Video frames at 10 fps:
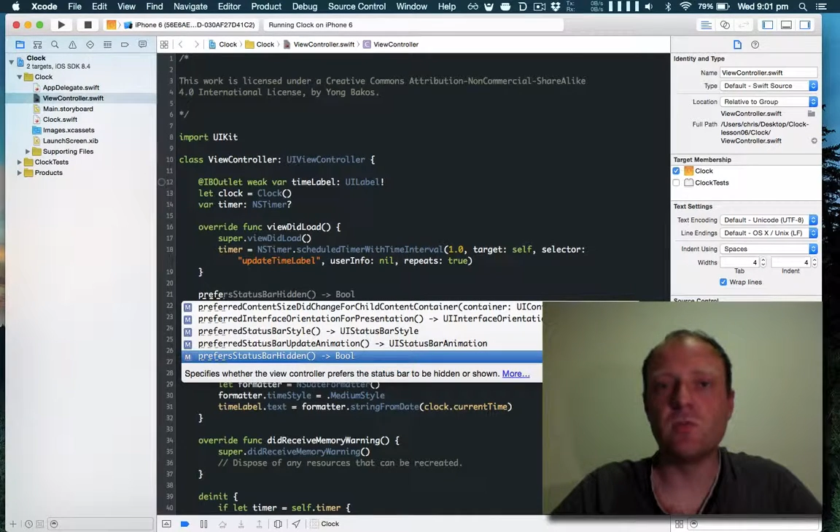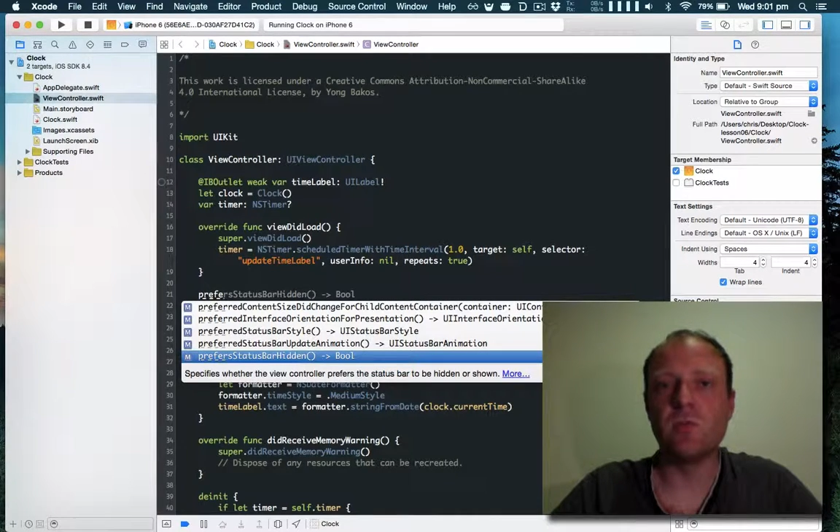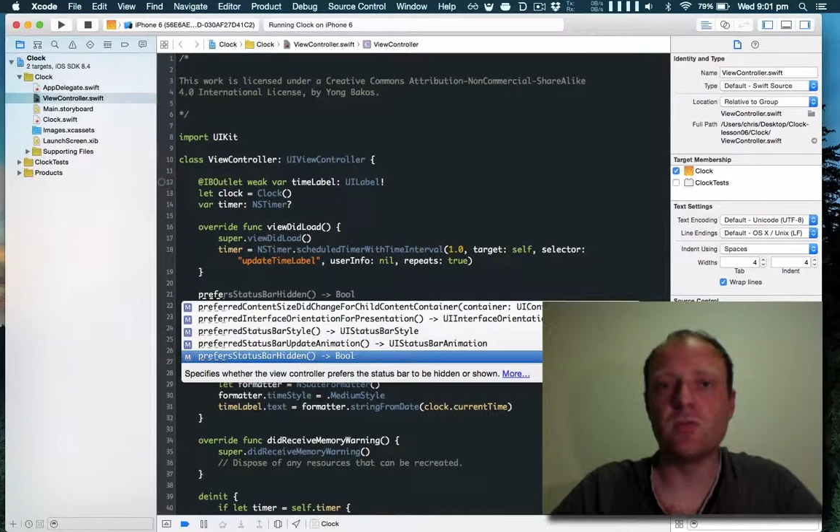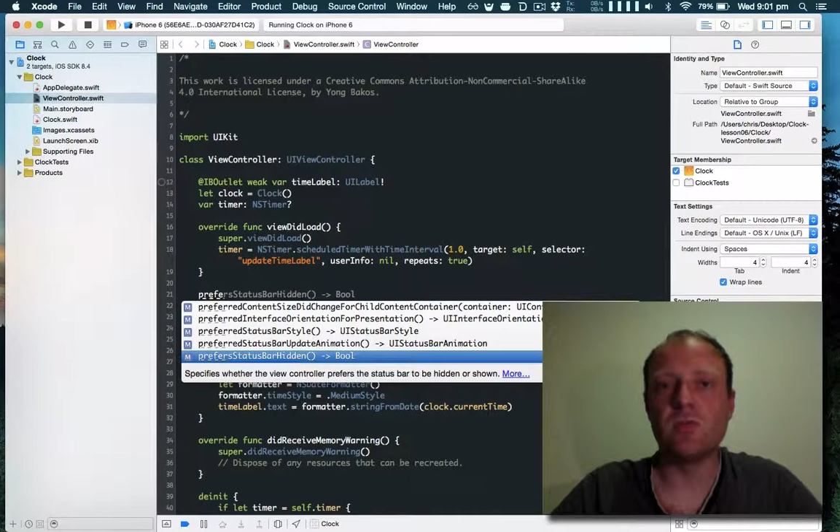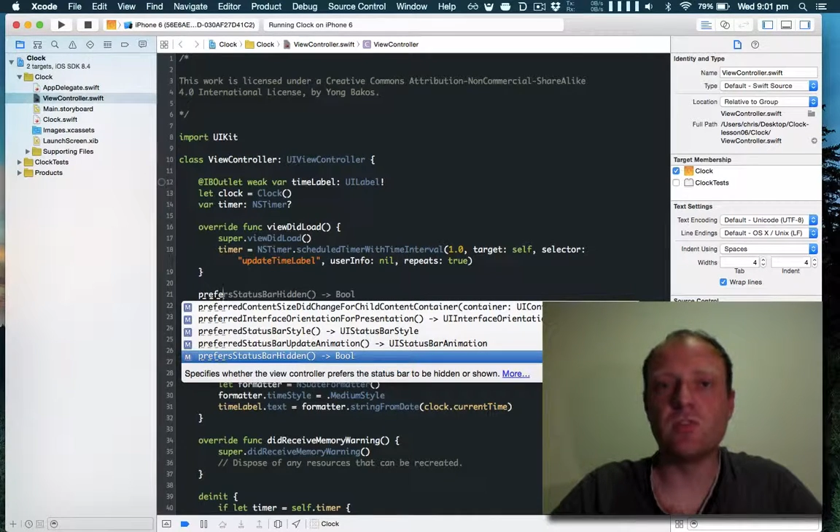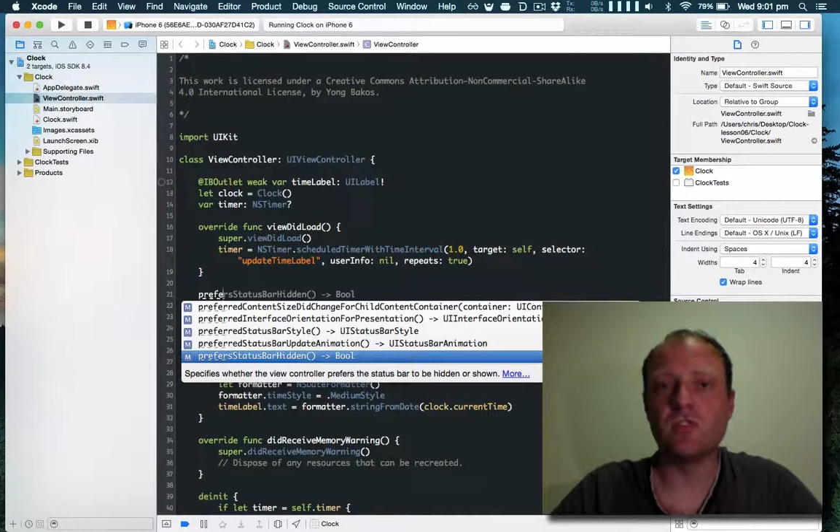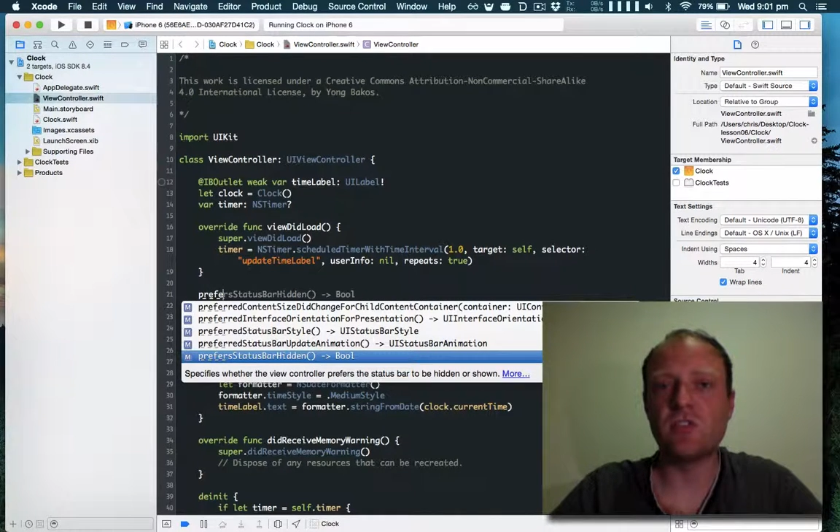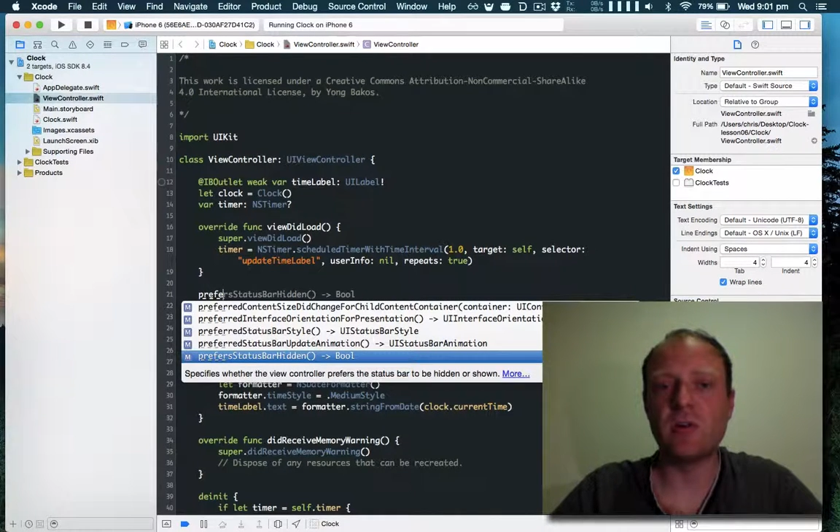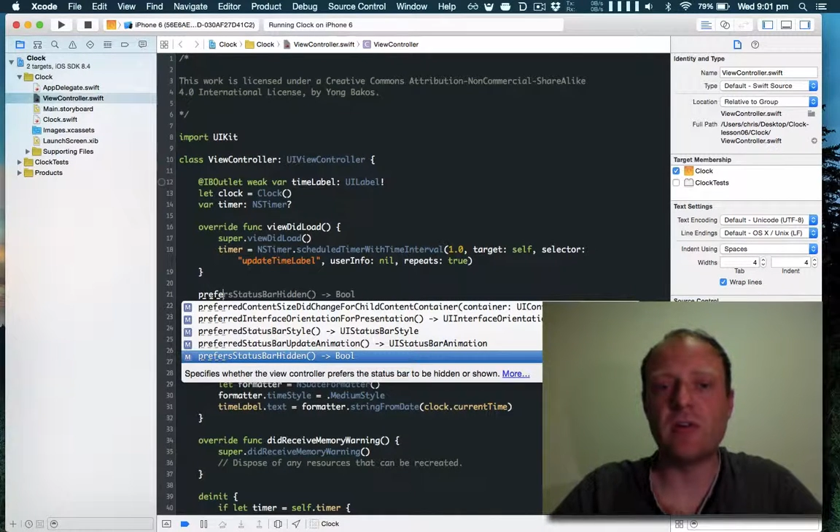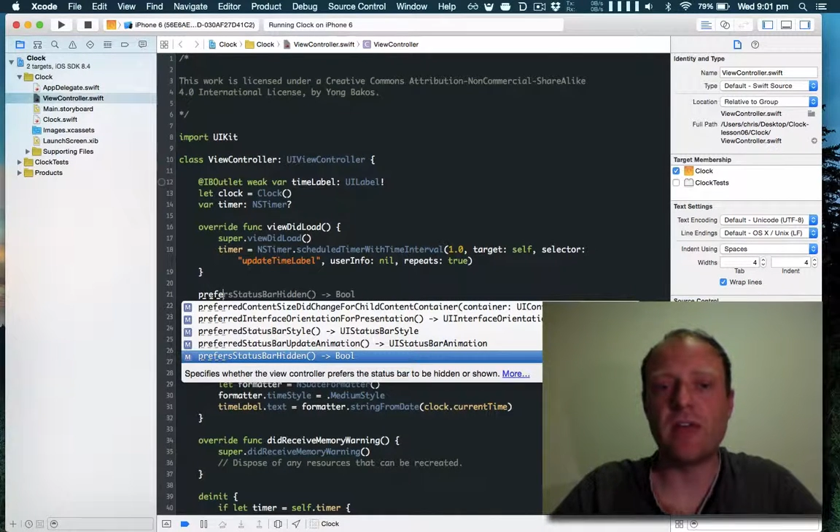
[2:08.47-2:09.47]
whether or not to
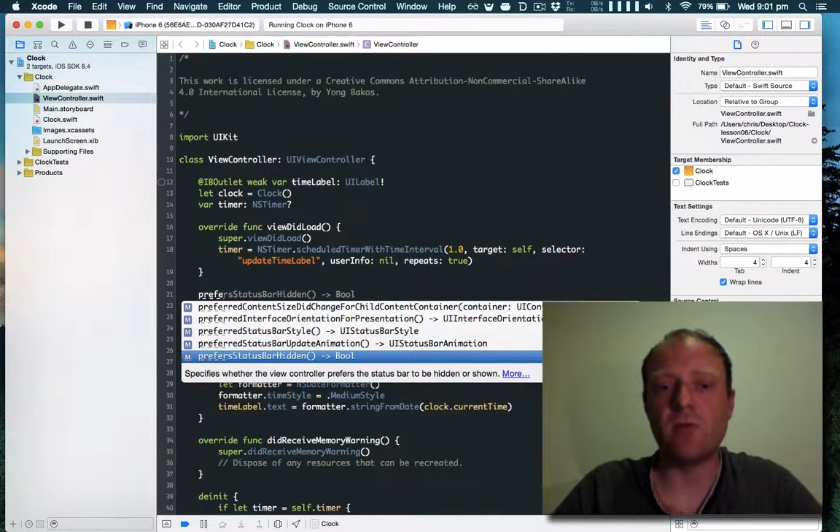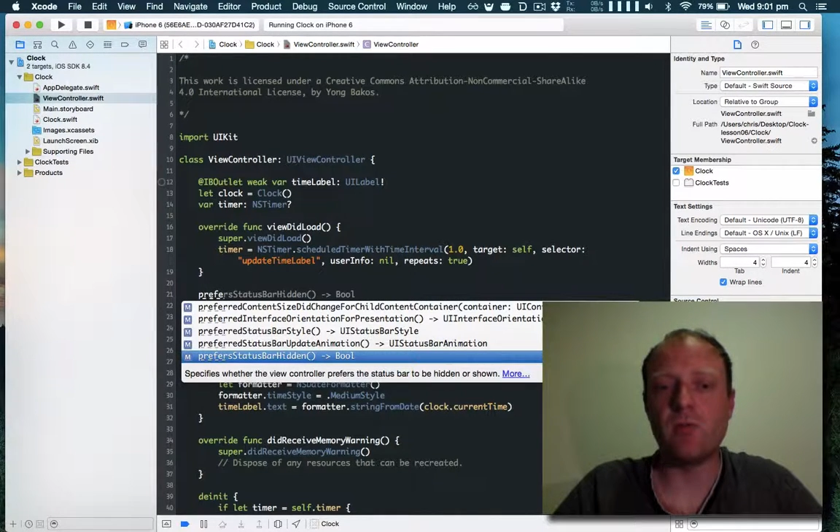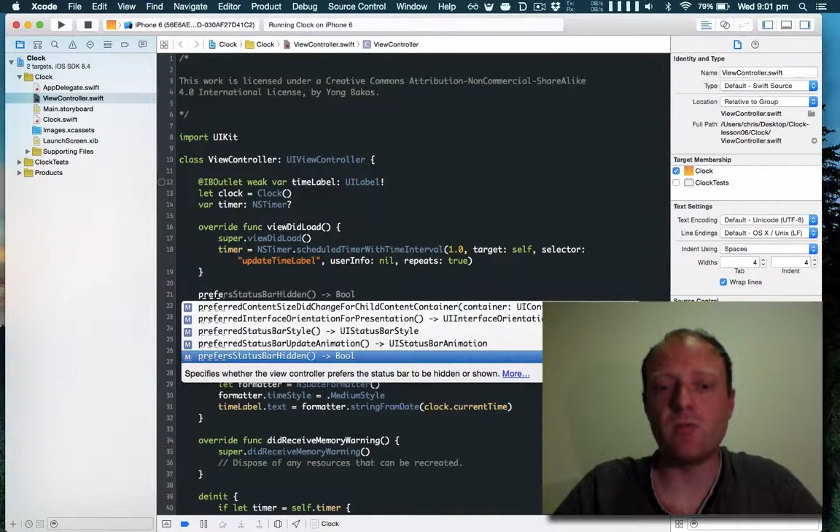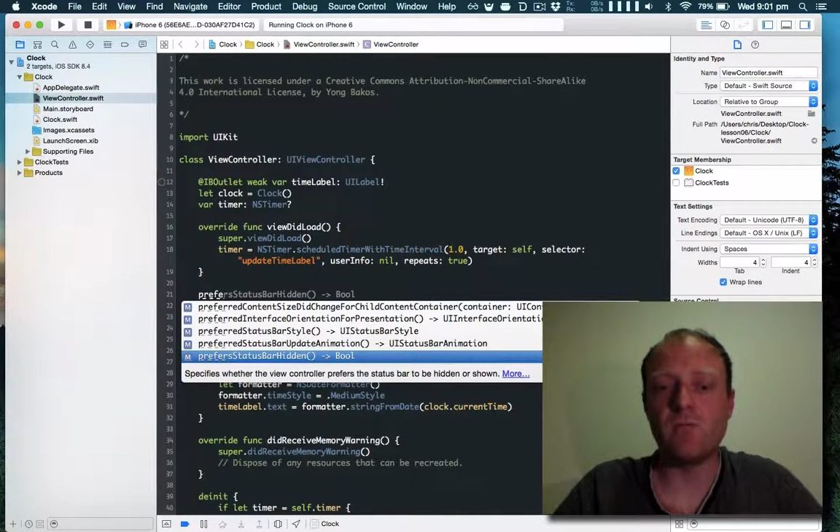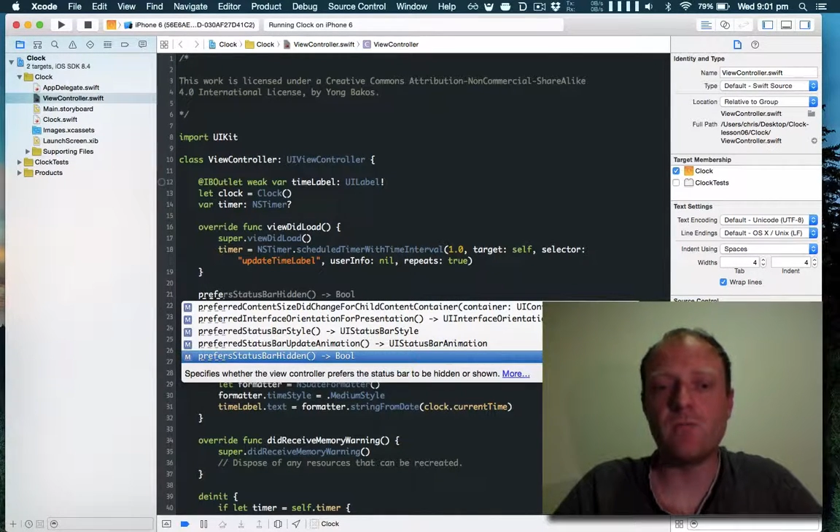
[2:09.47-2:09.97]
show it at all.